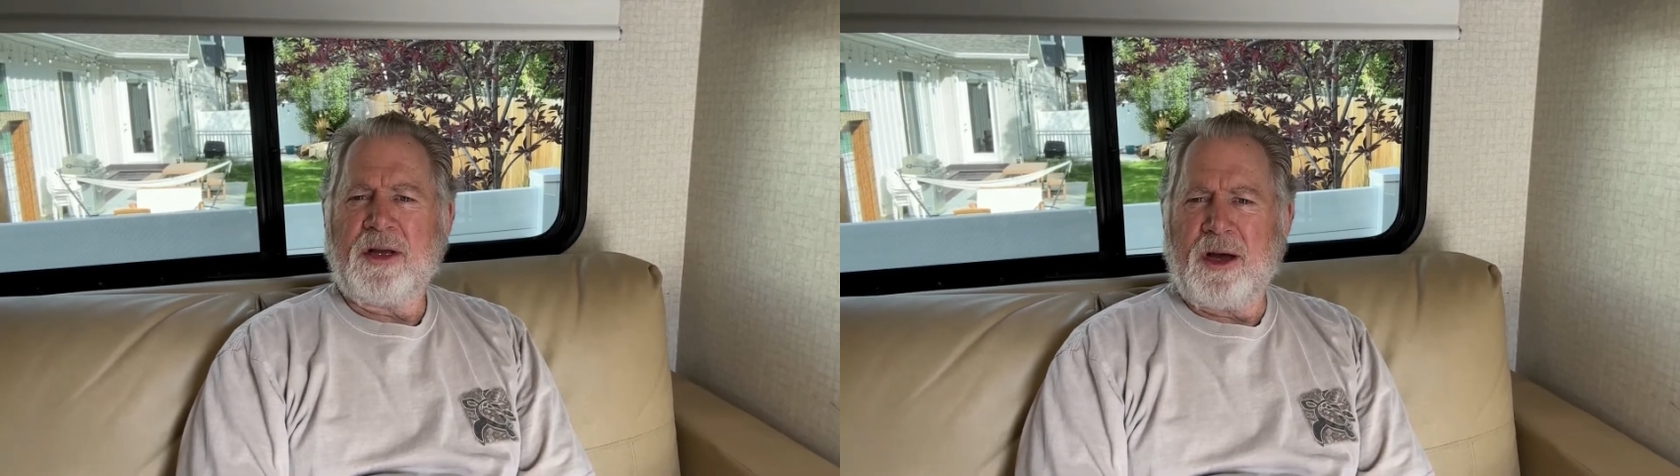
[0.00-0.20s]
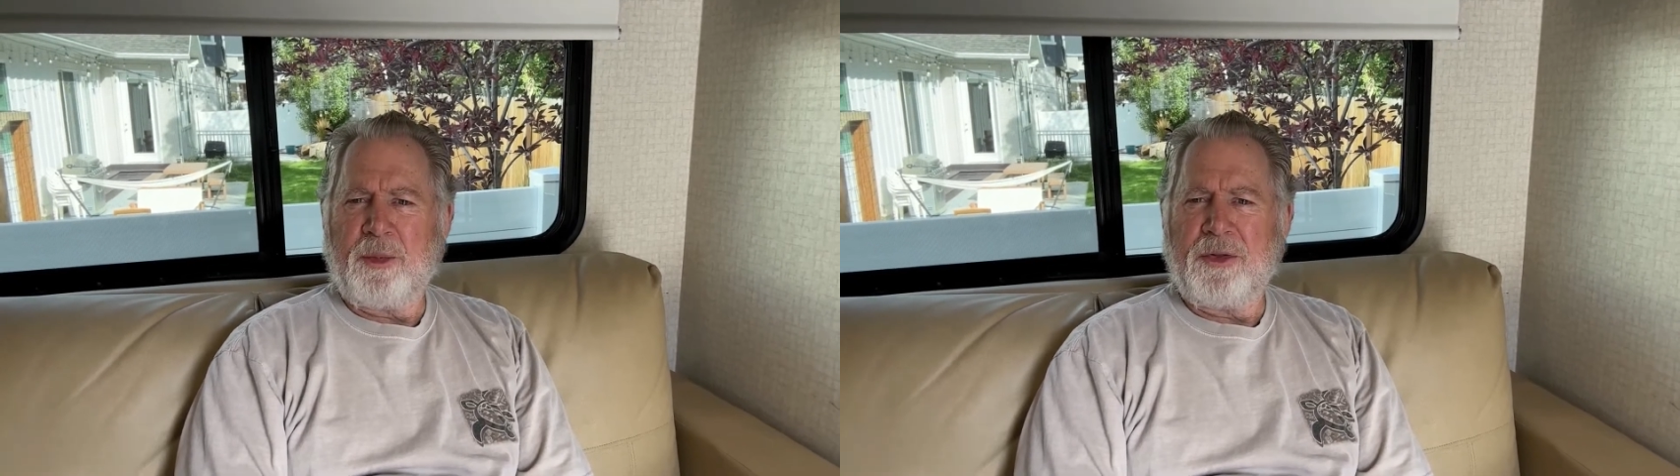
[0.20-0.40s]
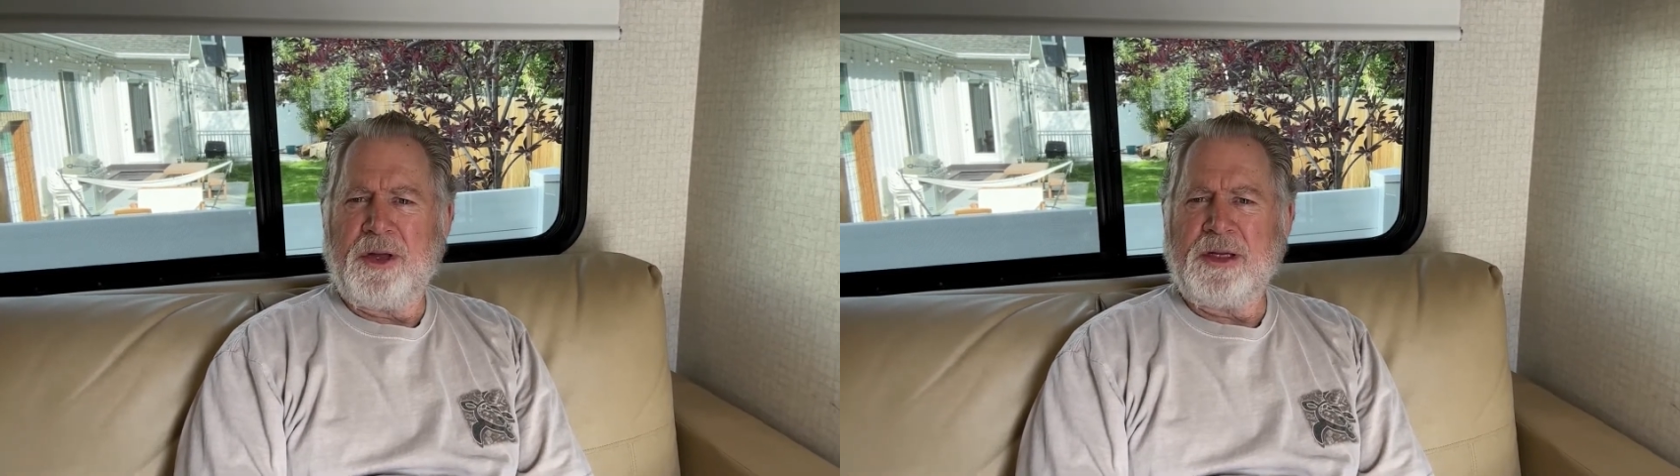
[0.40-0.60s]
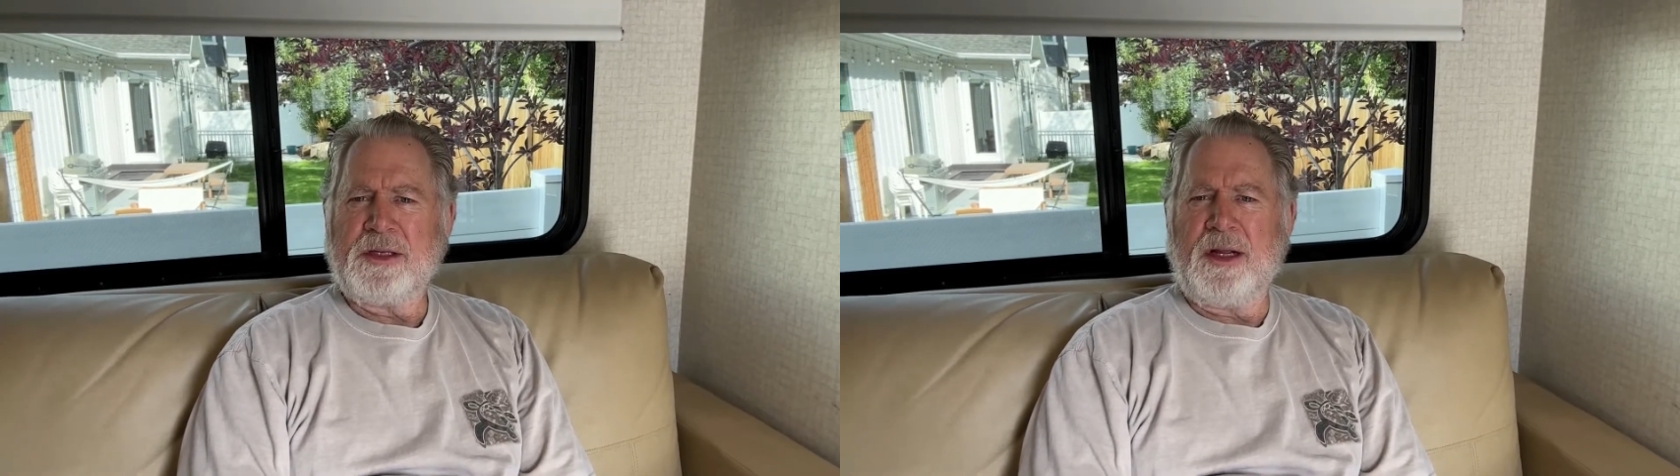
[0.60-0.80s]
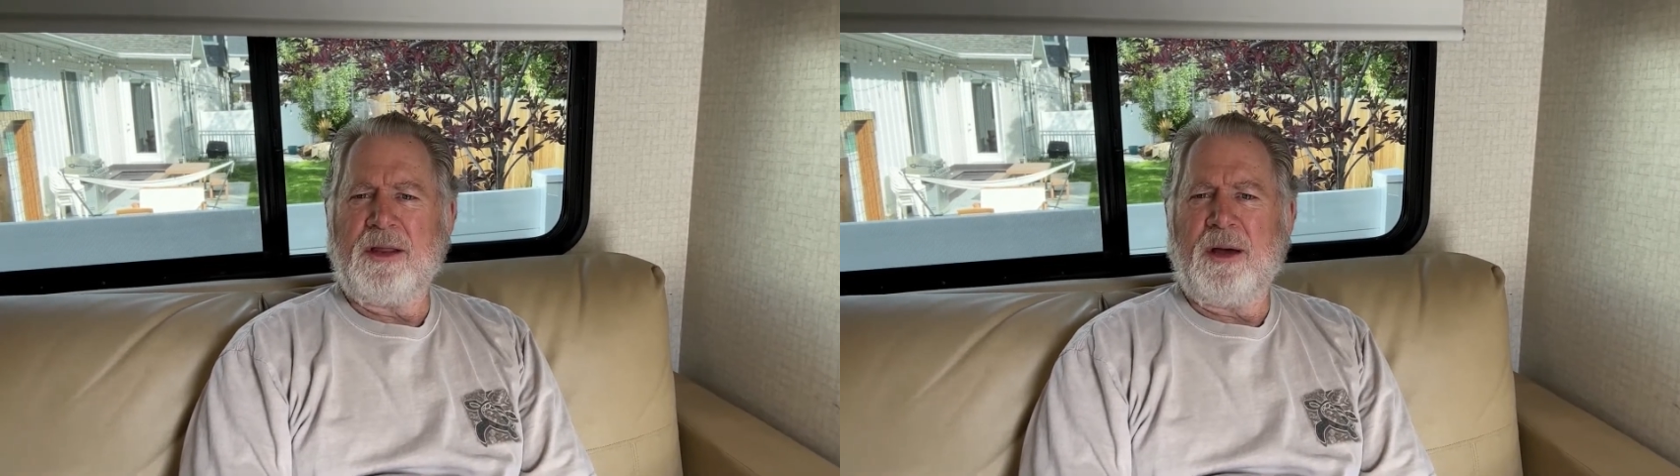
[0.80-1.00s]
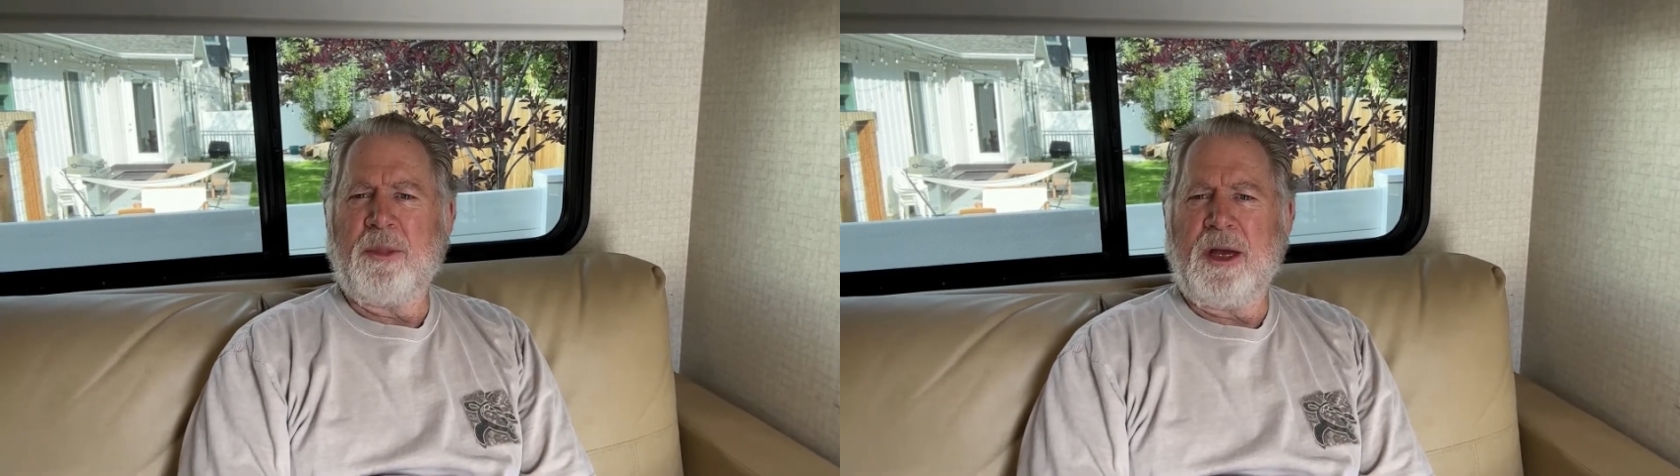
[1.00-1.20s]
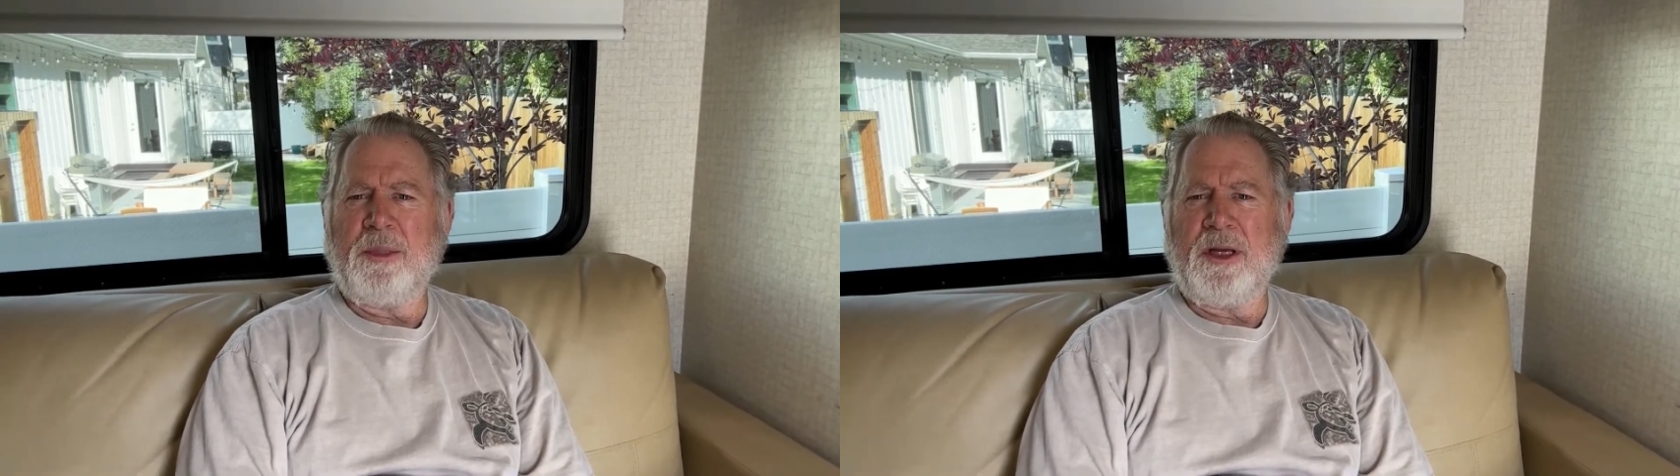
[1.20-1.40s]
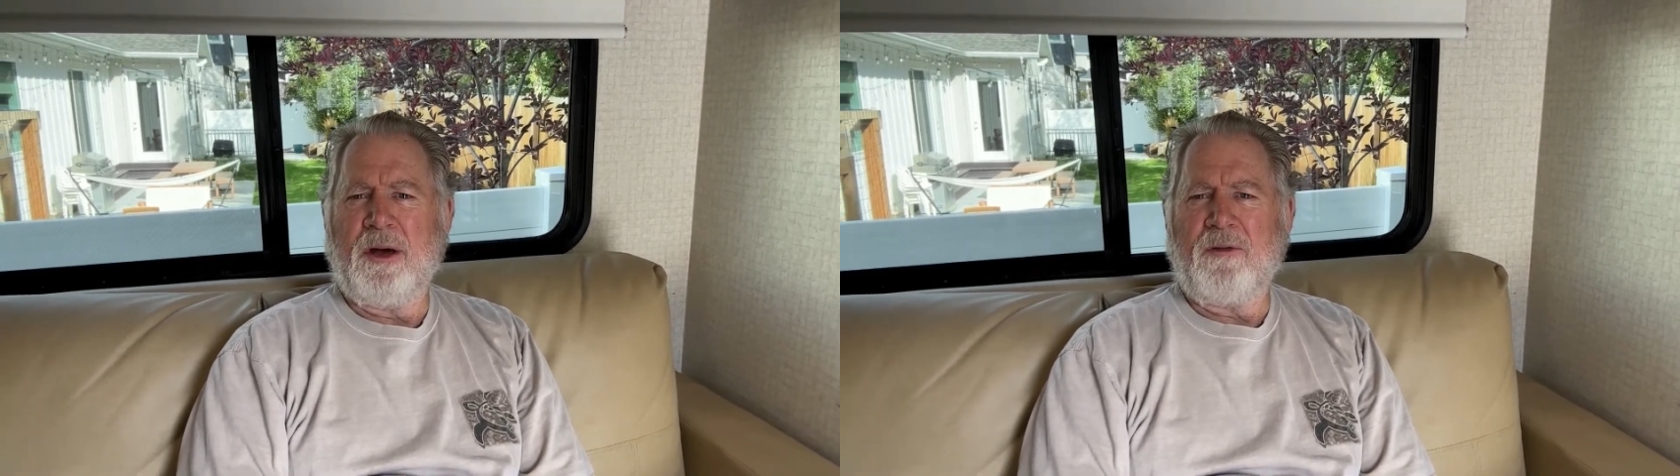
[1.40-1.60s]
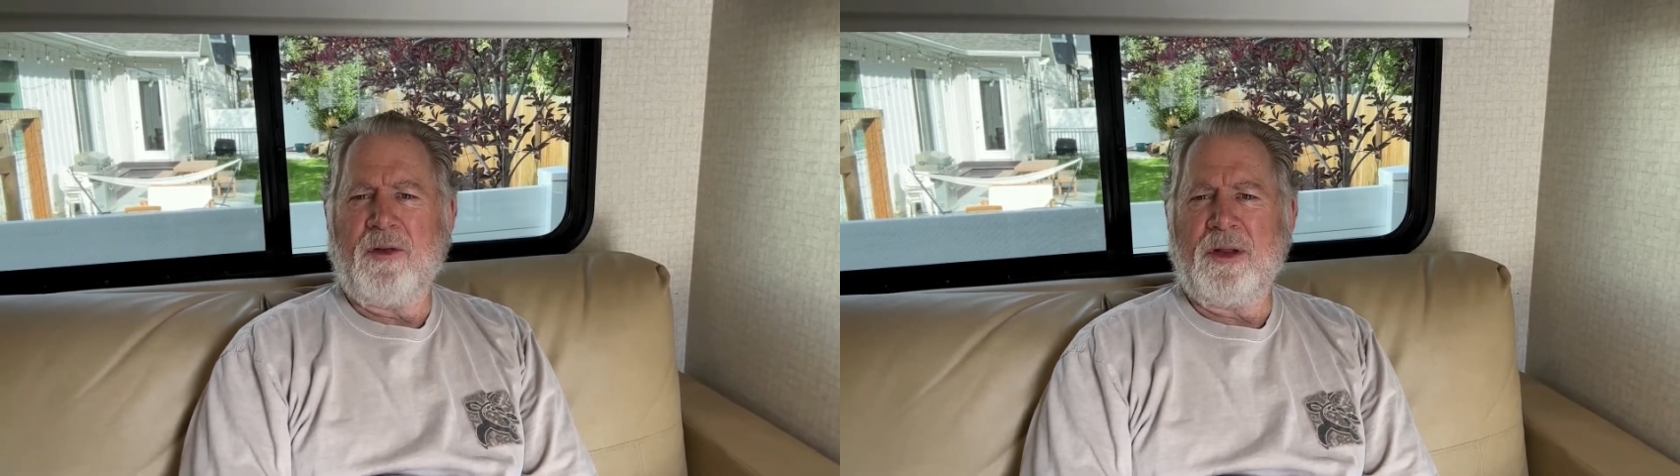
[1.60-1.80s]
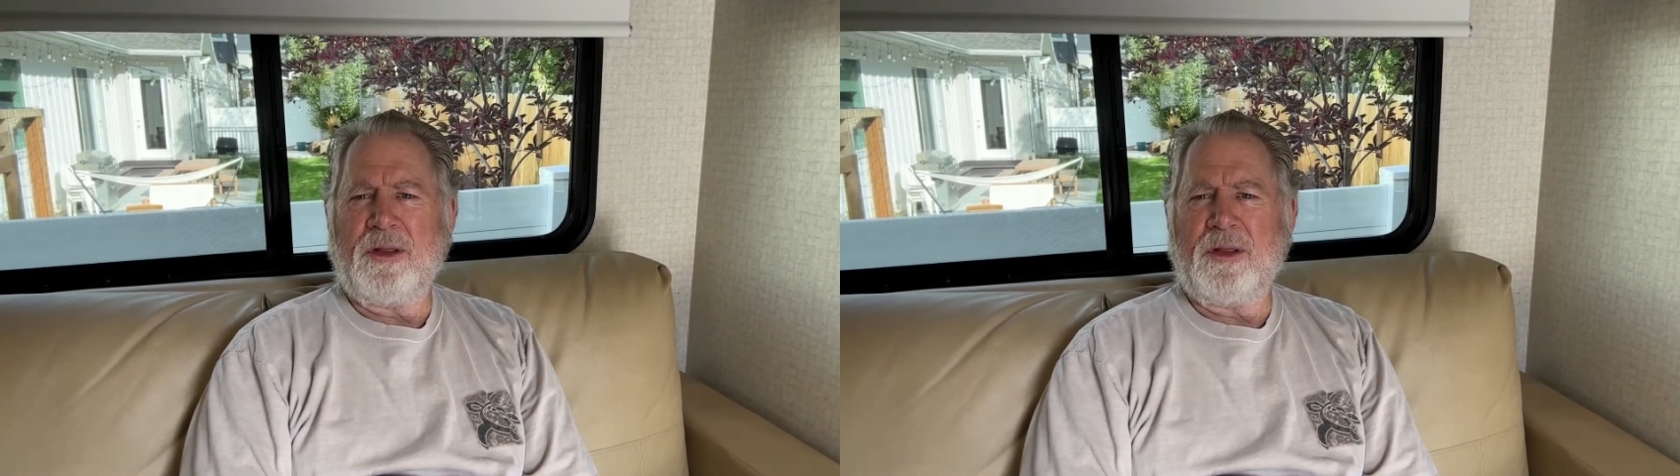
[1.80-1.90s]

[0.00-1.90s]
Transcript: a couple things that I thought might be helpful.